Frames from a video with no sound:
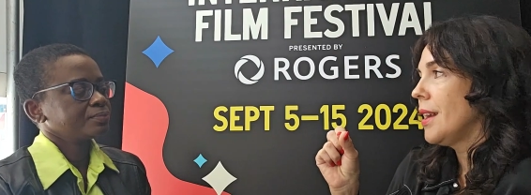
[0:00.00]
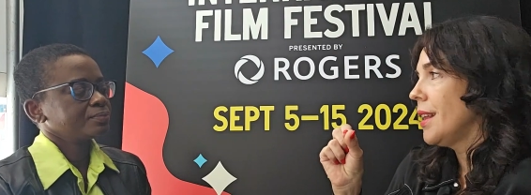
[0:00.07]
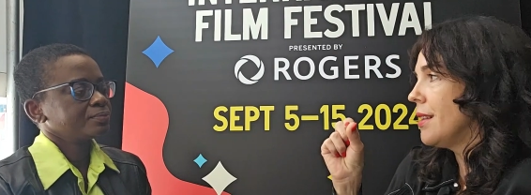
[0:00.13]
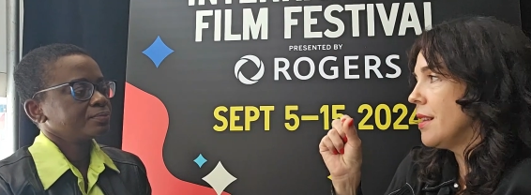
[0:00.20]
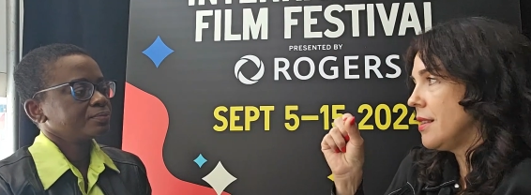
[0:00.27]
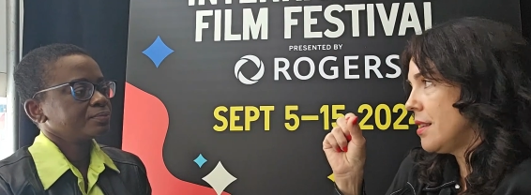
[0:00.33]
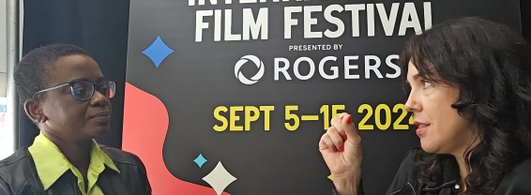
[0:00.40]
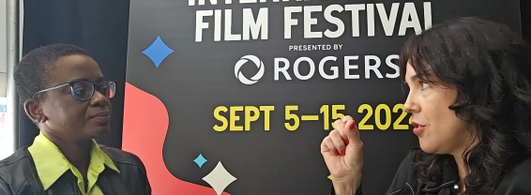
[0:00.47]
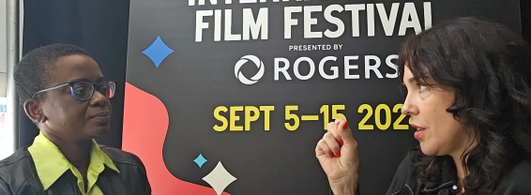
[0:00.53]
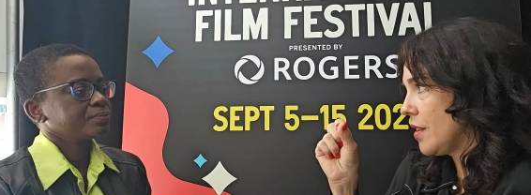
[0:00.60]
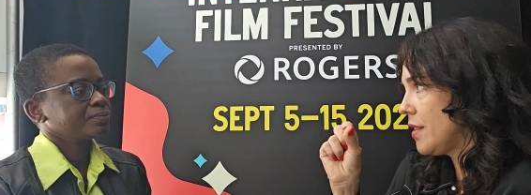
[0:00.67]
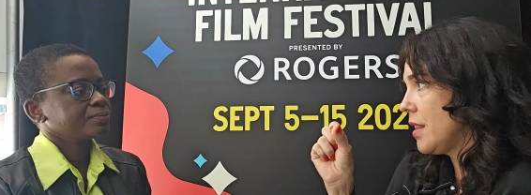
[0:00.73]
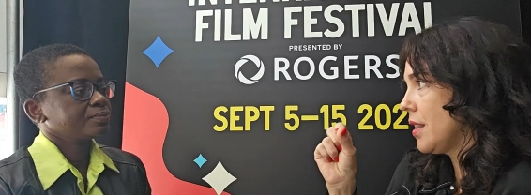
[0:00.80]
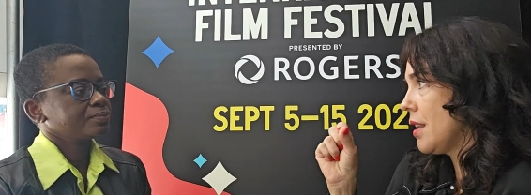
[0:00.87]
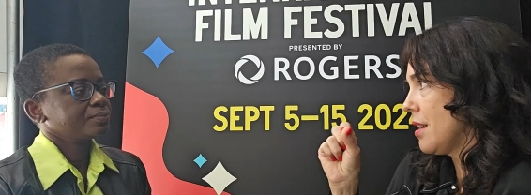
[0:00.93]
Speaker 1: this is
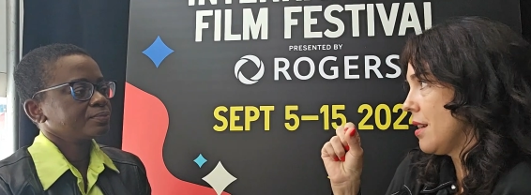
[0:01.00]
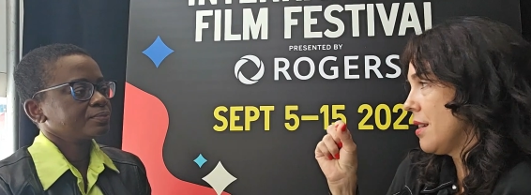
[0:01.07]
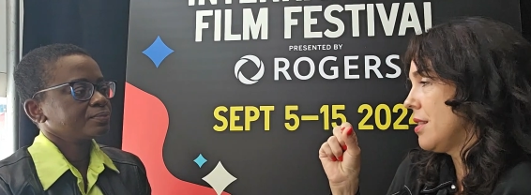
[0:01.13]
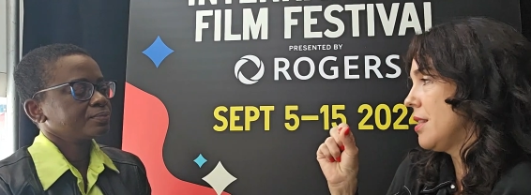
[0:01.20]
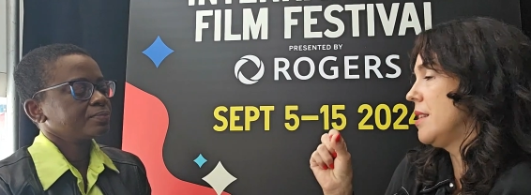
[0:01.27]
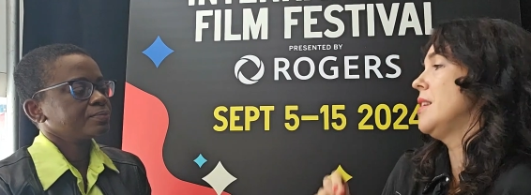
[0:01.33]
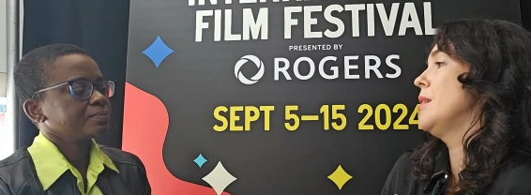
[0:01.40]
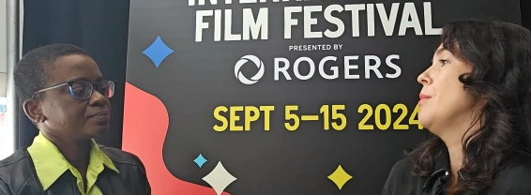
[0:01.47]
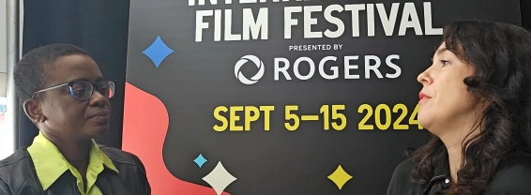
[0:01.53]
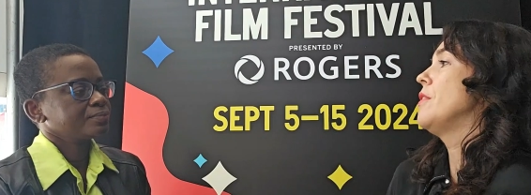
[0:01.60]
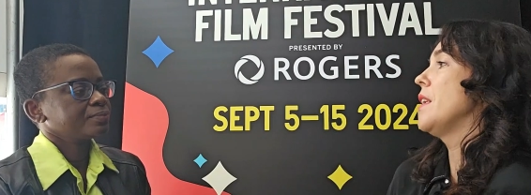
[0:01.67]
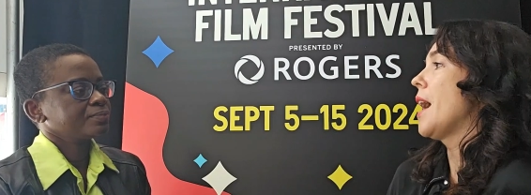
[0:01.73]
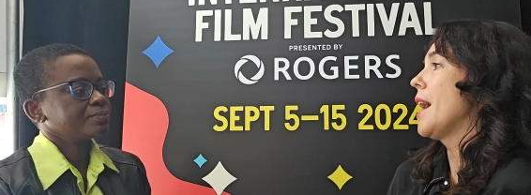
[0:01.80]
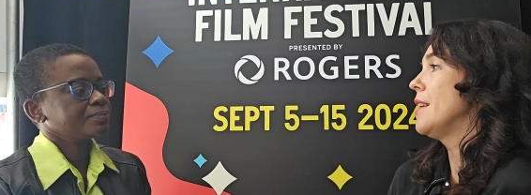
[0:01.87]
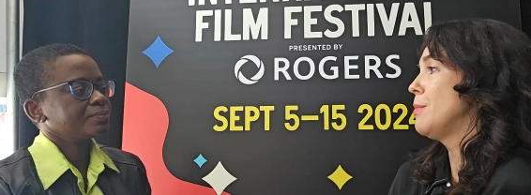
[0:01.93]
just the, the tip
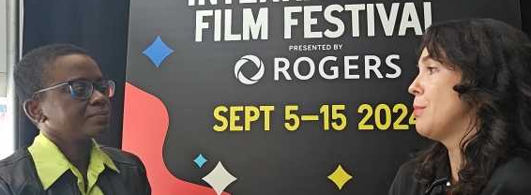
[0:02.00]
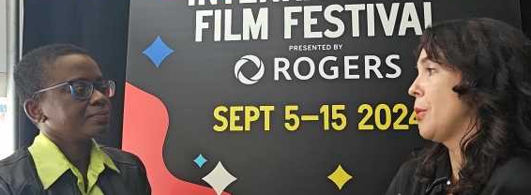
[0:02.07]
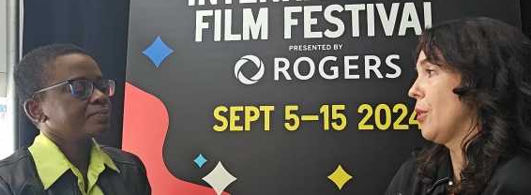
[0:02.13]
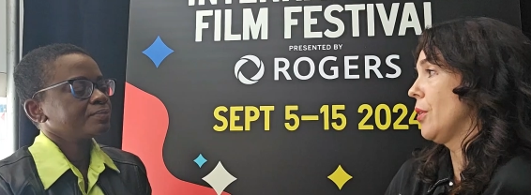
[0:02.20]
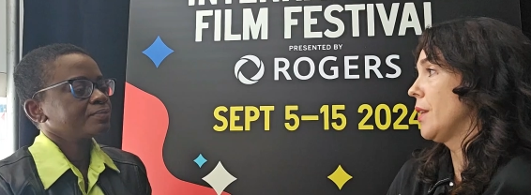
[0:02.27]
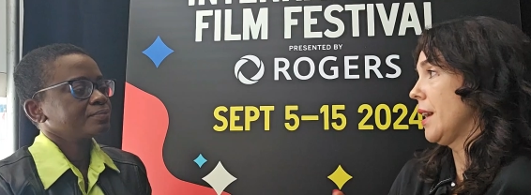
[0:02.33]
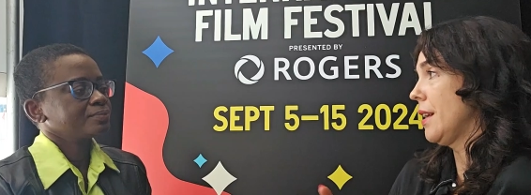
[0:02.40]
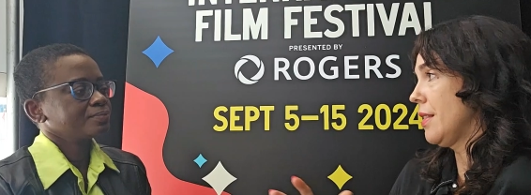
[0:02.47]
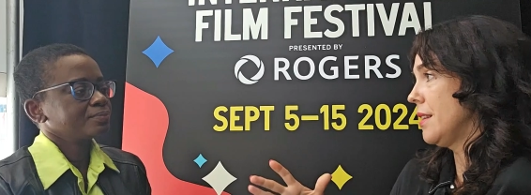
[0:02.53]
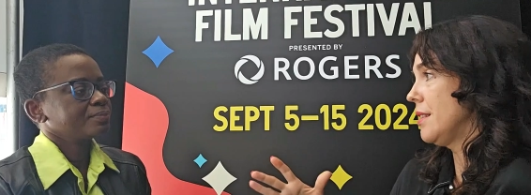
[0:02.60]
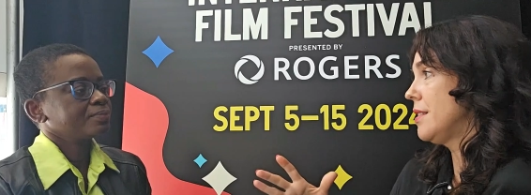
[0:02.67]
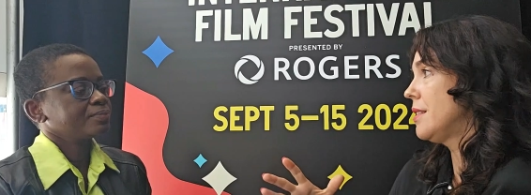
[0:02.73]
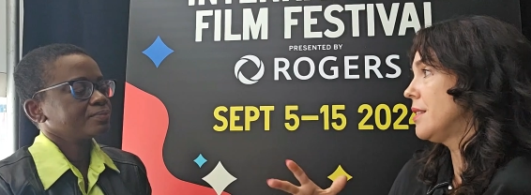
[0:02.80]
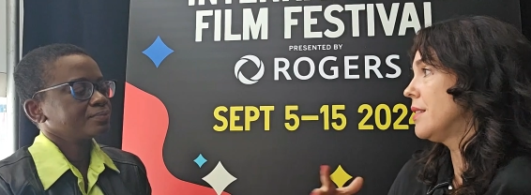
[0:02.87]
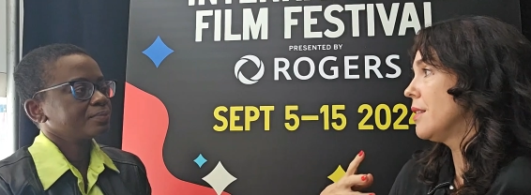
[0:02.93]
of the iceberg. Like,
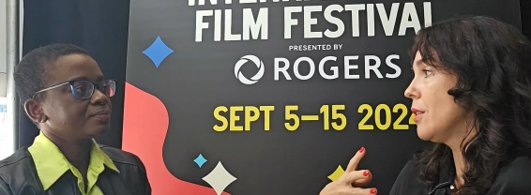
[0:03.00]
this